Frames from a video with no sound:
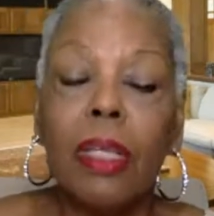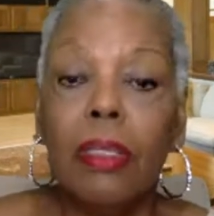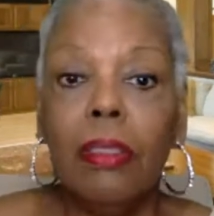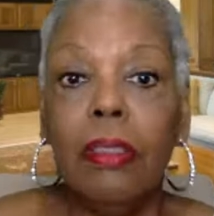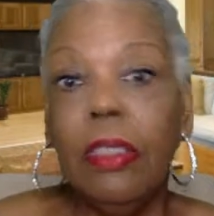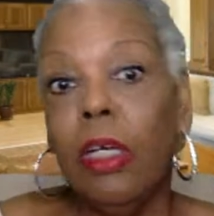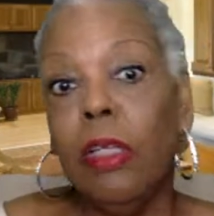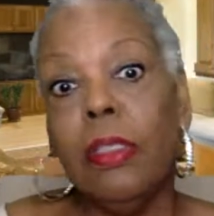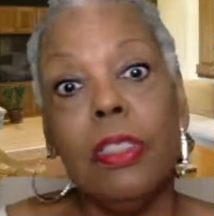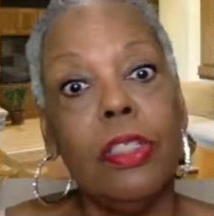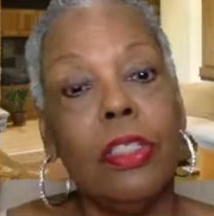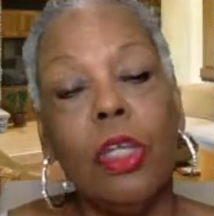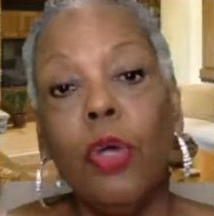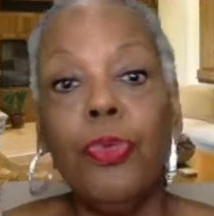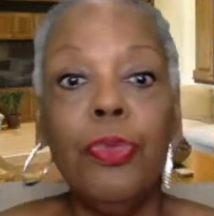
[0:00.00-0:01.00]
You know, they
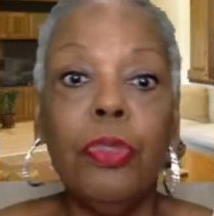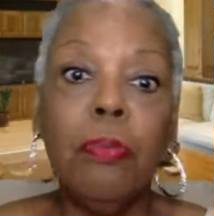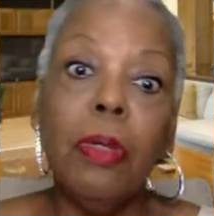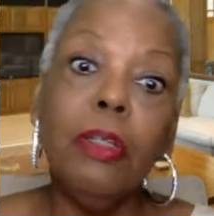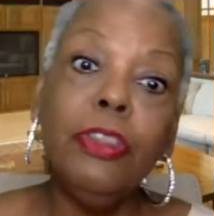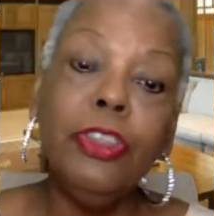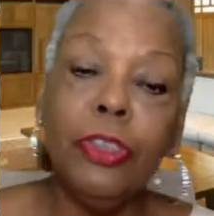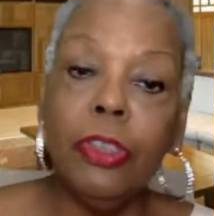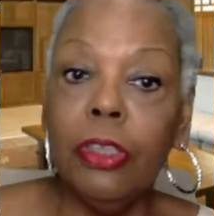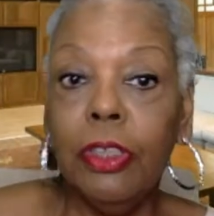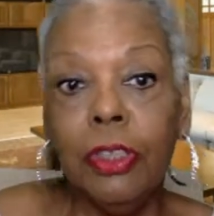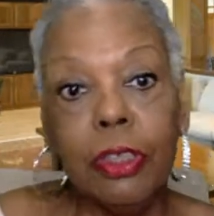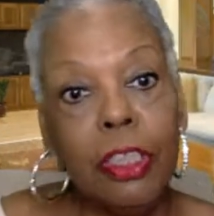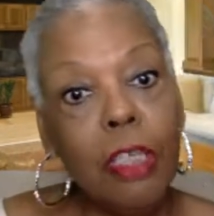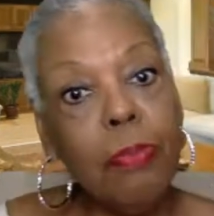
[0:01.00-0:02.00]
just go through the motion and
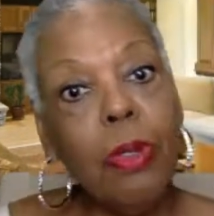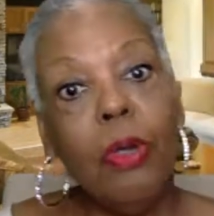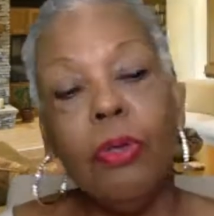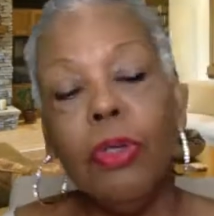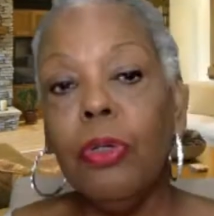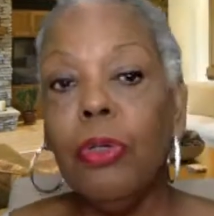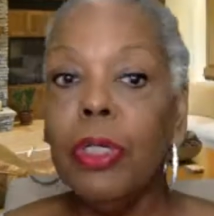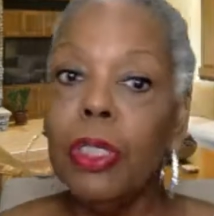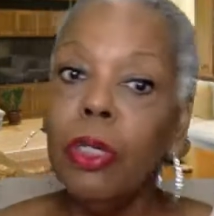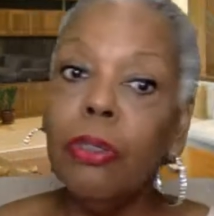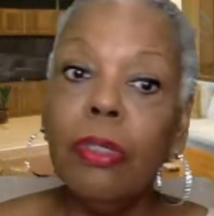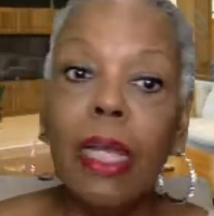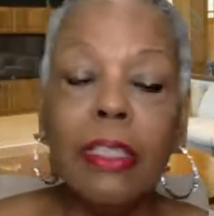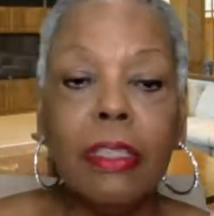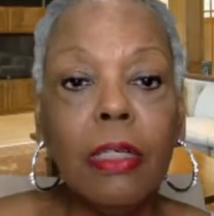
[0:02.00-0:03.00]
just keep on going on
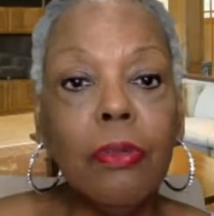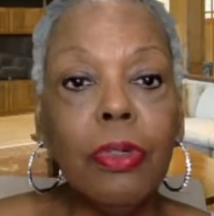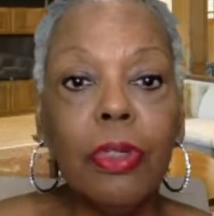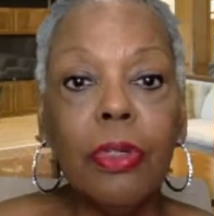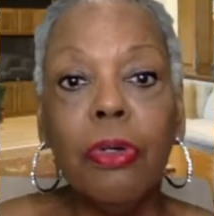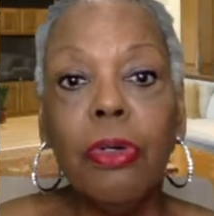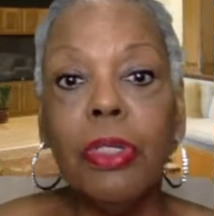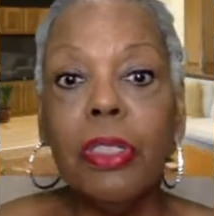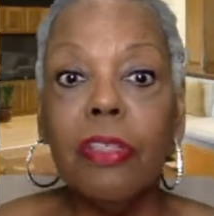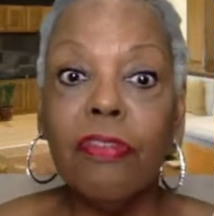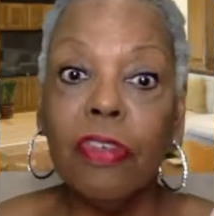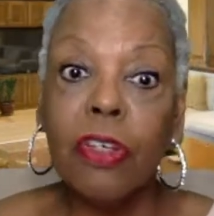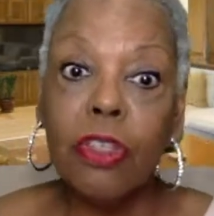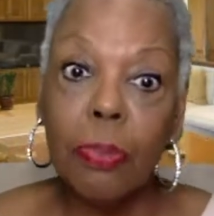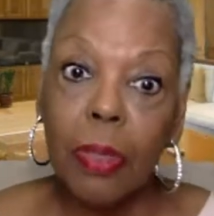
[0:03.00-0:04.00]
like they were going in the
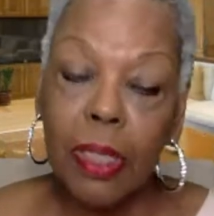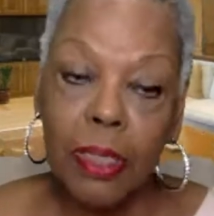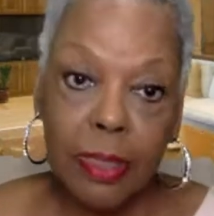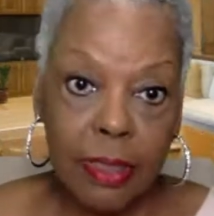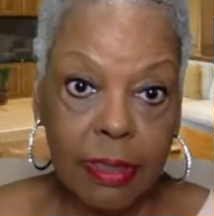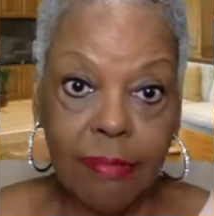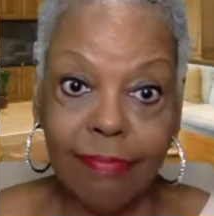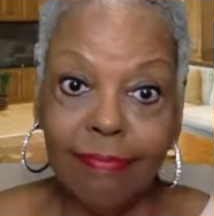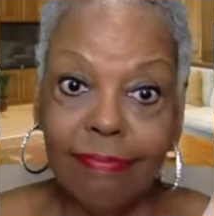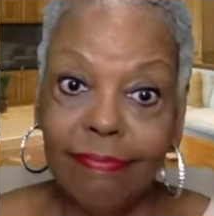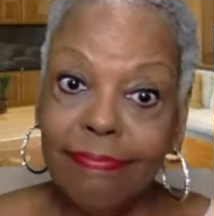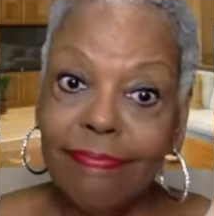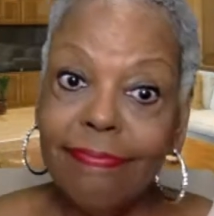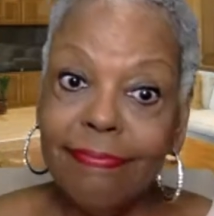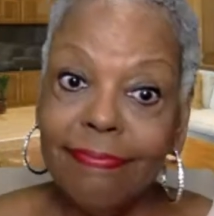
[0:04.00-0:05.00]
first place.
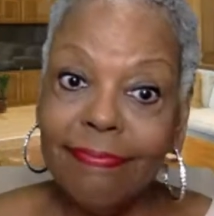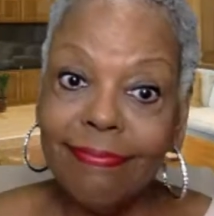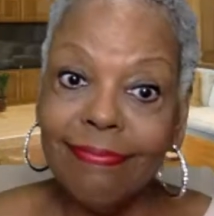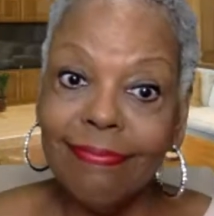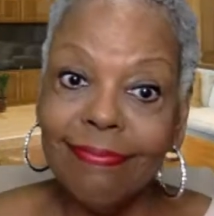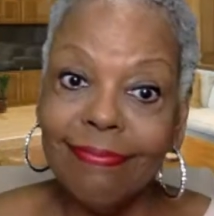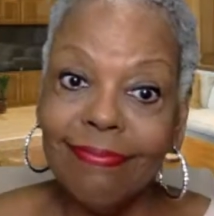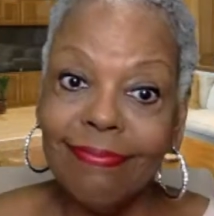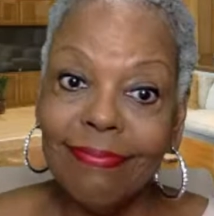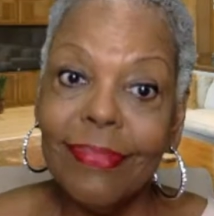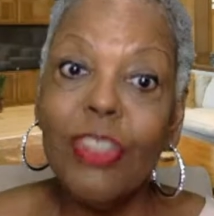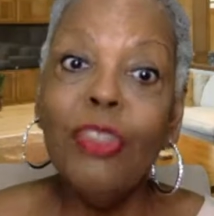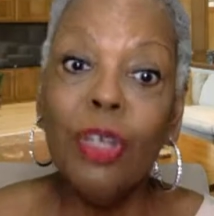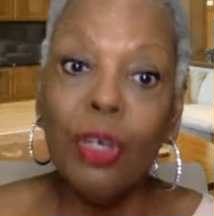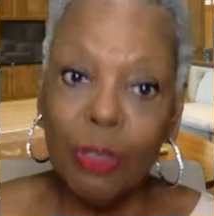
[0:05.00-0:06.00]

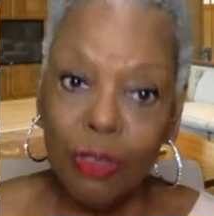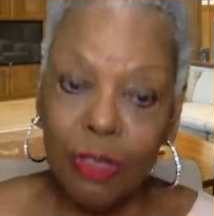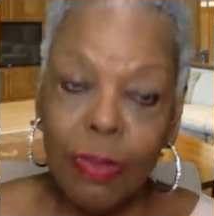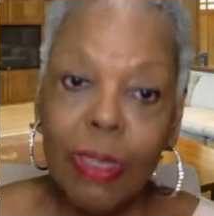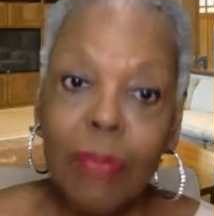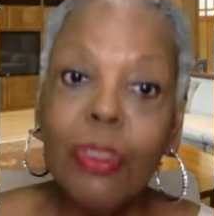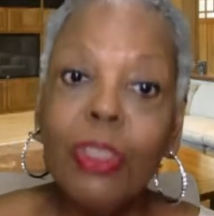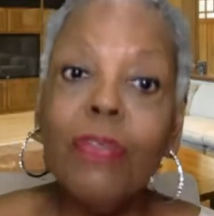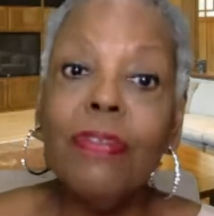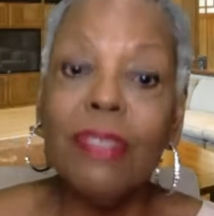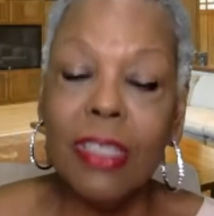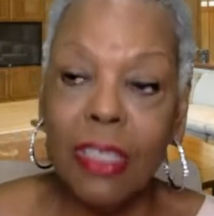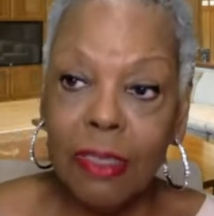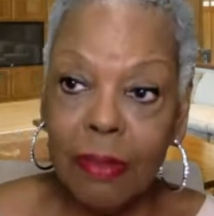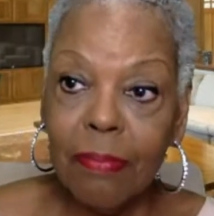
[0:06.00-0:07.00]
You know those people, you've
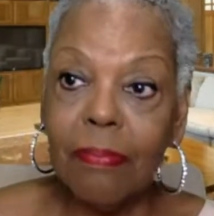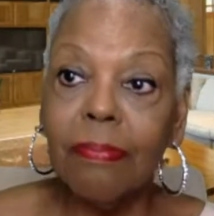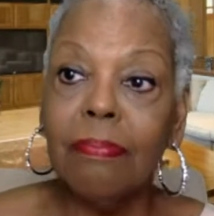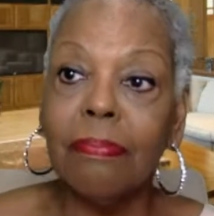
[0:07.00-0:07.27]
seen them.